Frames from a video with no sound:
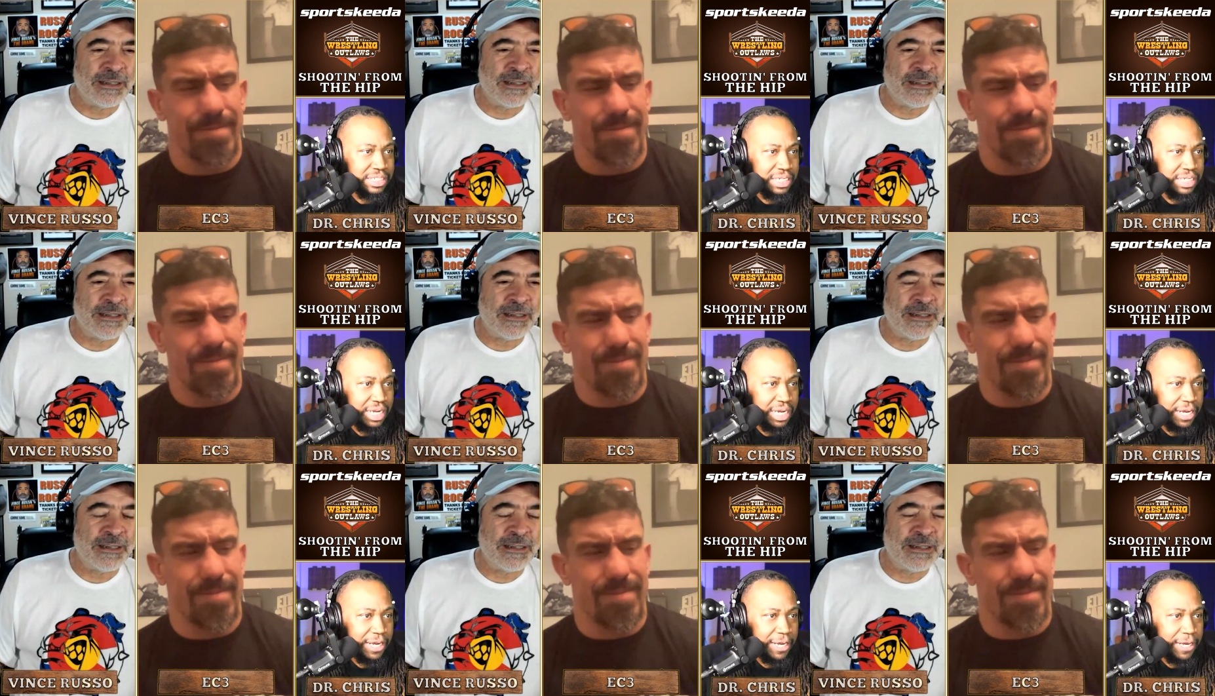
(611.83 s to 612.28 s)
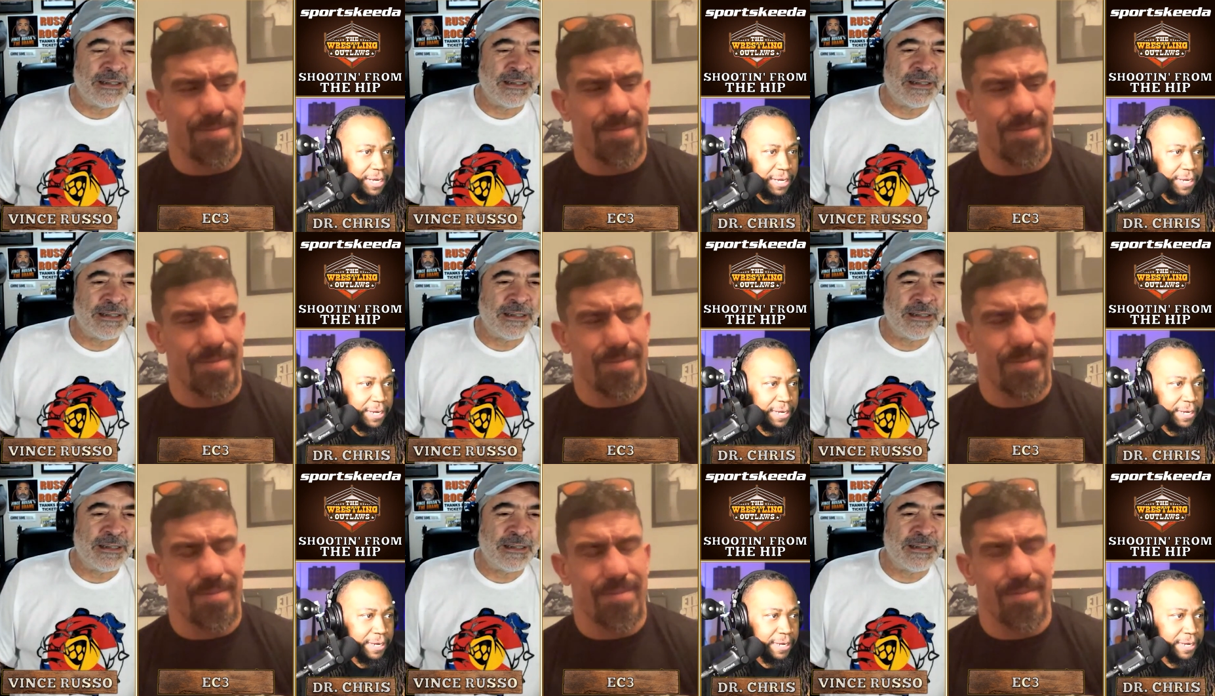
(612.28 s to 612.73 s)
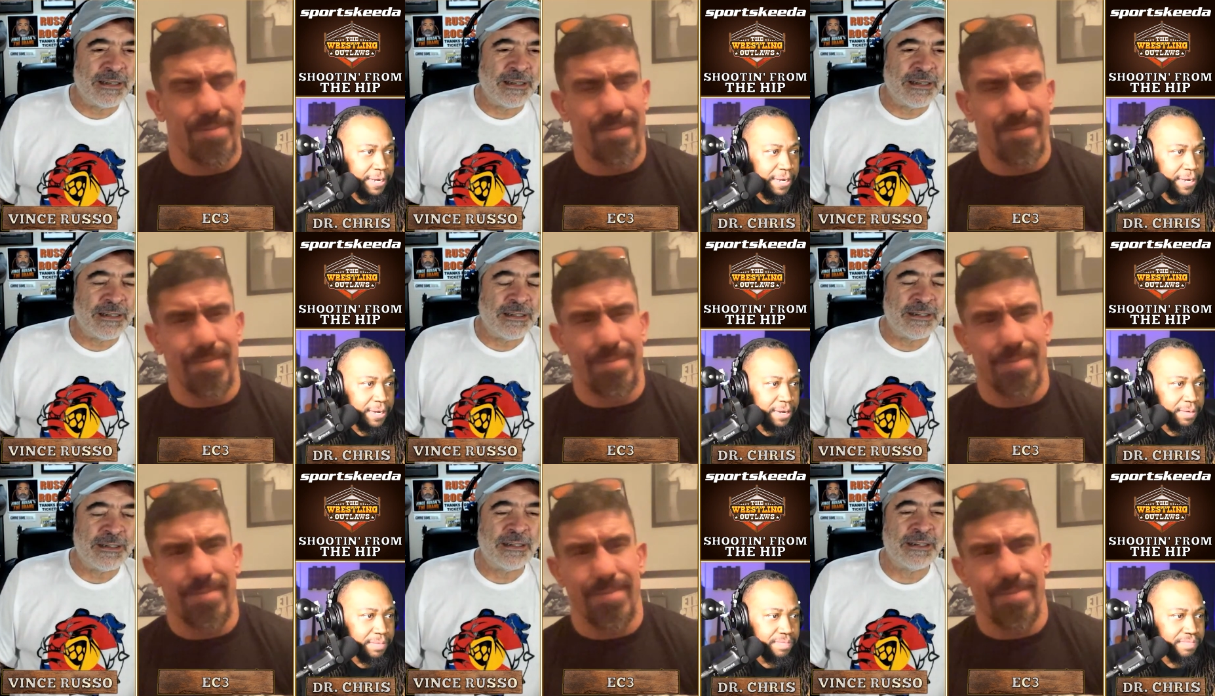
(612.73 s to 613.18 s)

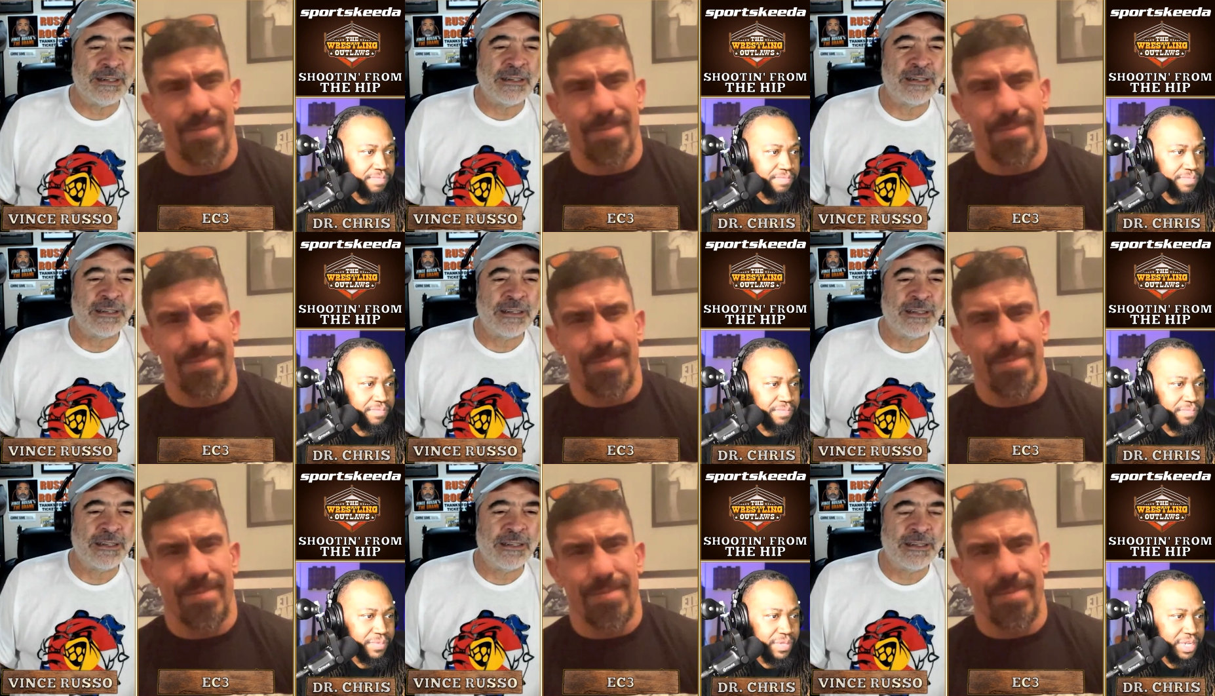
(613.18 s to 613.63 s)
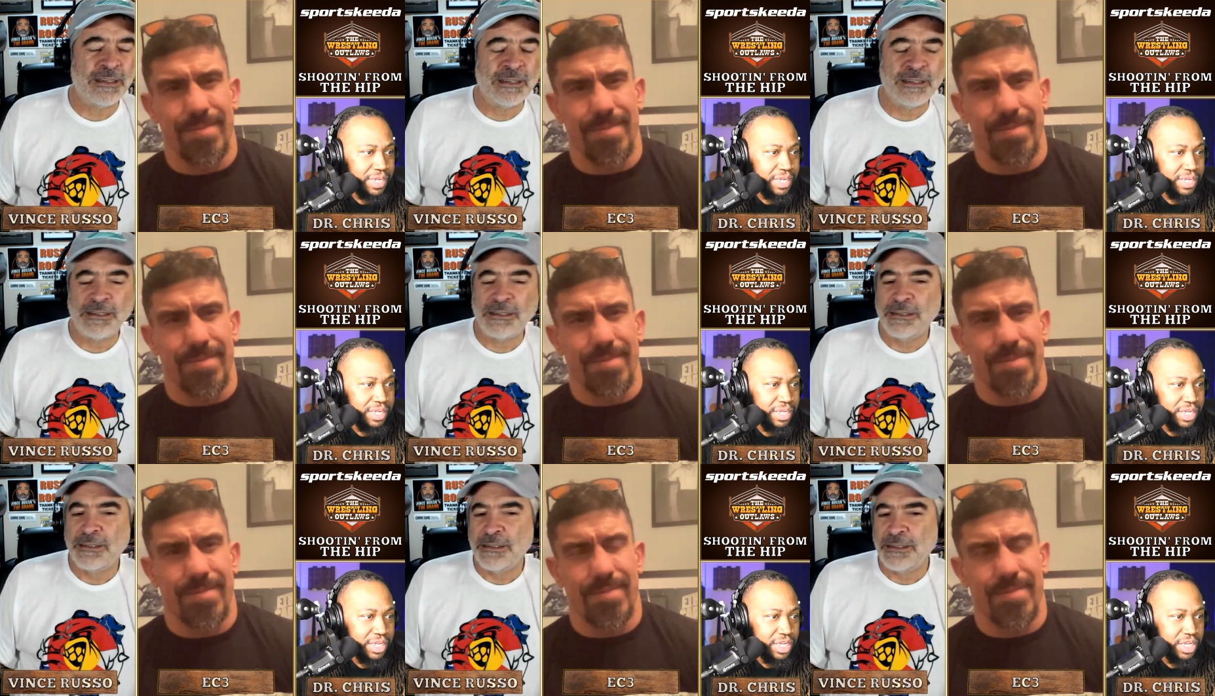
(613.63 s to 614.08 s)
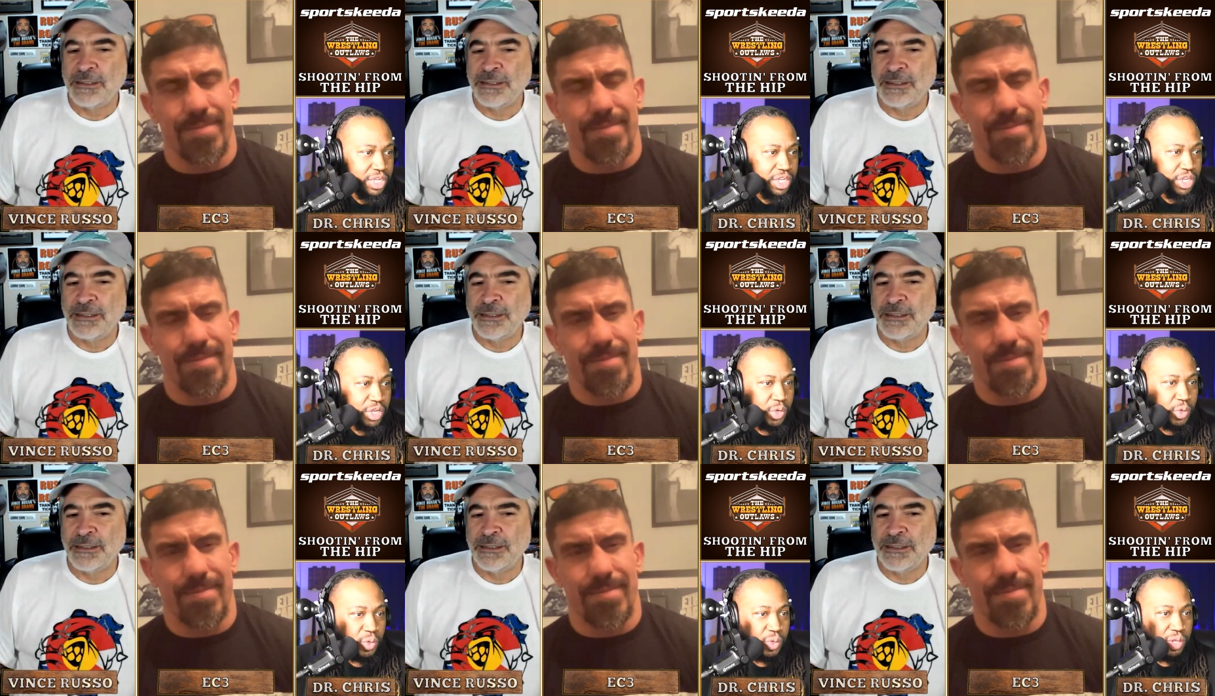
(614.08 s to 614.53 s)
Speaker 1: um,
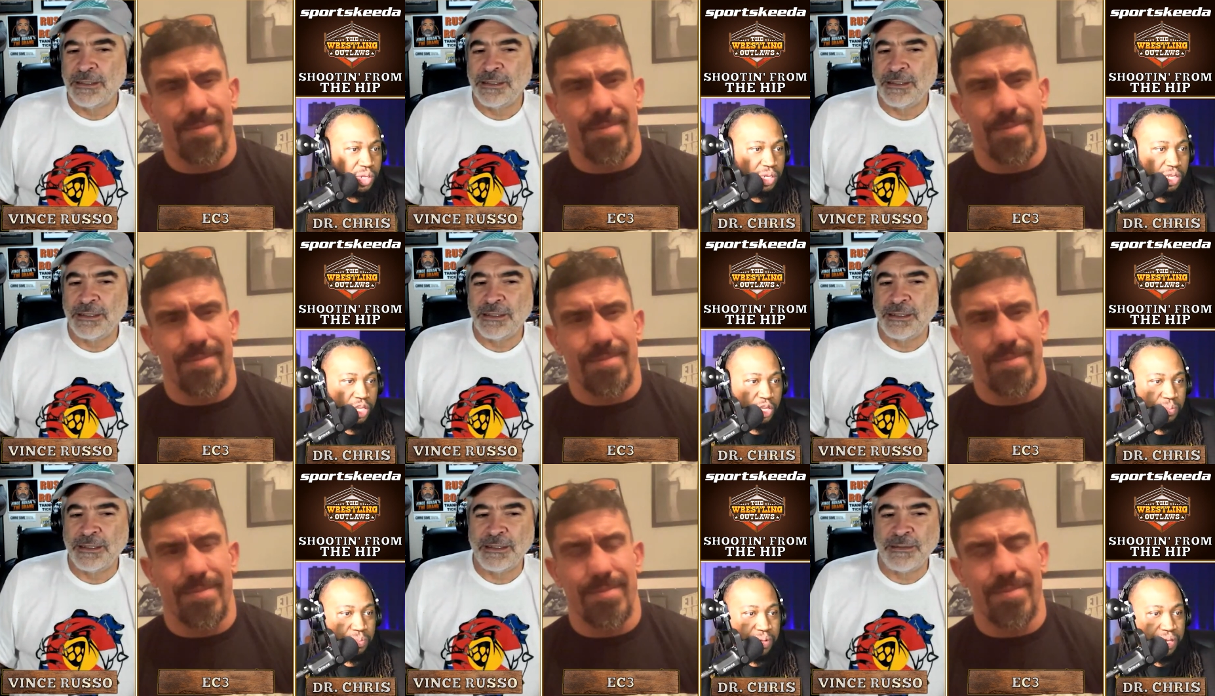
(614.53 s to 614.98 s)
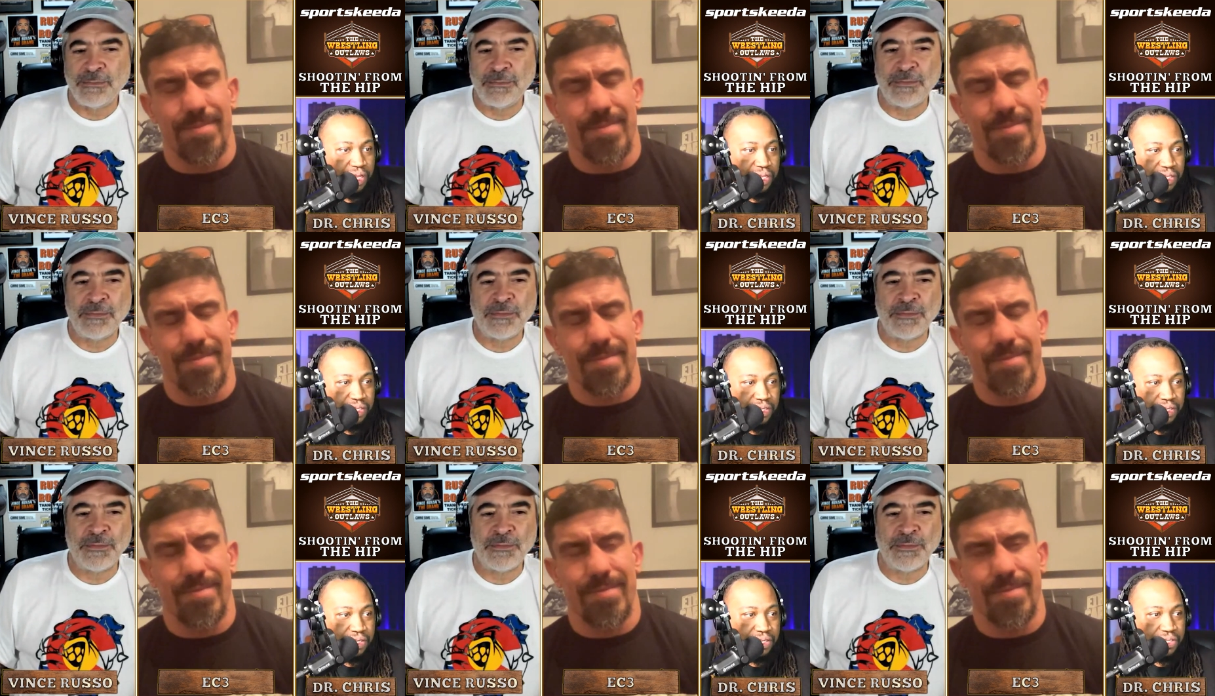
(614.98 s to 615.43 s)
you you beat.